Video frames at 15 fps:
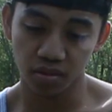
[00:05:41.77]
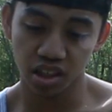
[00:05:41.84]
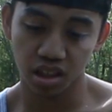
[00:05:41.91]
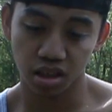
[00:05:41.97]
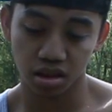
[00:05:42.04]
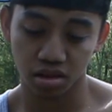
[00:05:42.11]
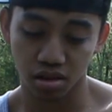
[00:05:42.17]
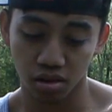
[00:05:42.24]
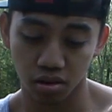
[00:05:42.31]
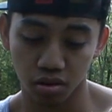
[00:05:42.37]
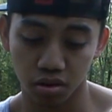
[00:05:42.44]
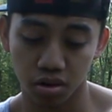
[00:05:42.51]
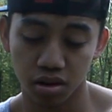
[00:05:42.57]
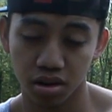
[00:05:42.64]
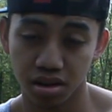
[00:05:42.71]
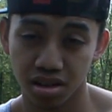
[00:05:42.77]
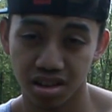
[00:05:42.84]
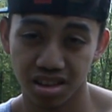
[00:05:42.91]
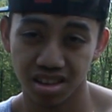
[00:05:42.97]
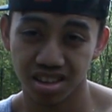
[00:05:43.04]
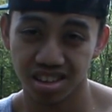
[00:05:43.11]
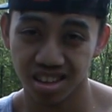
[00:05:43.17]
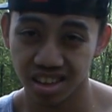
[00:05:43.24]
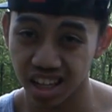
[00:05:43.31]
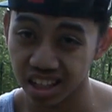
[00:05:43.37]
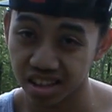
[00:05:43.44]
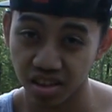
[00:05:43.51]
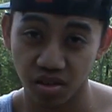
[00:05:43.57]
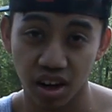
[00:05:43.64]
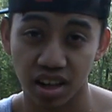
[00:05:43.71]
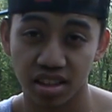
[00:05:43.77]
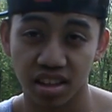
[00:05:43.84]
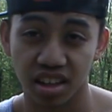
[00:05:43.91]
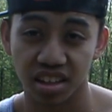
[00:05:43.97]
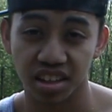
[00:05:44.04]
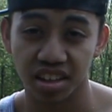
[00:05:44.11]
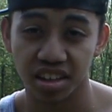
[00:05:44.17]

So that's the Rise technique.